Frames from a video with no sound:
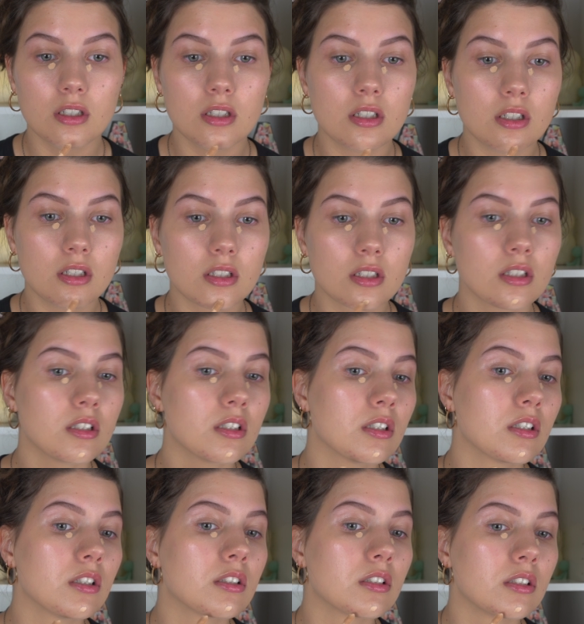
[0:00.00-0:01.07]
and
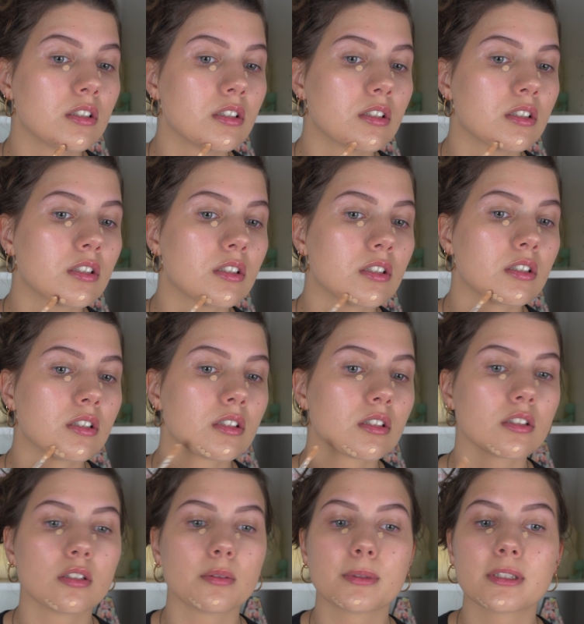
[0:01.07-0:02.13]
here, and then
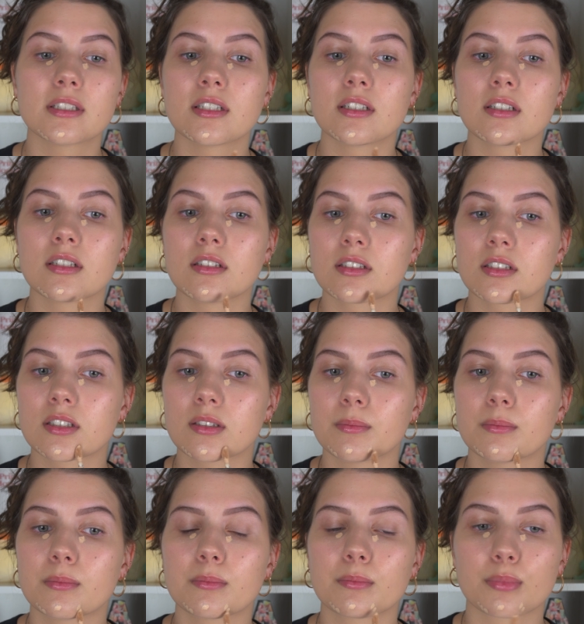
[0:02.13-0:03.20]
a little bit there,
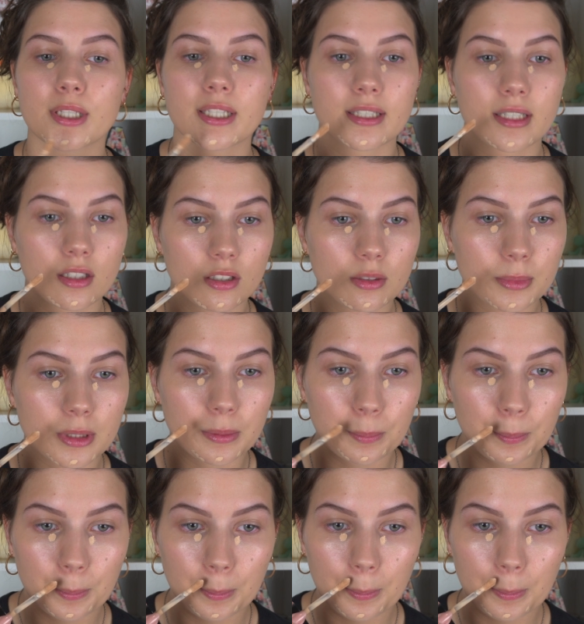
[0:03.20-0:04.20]
breaking out a little bit.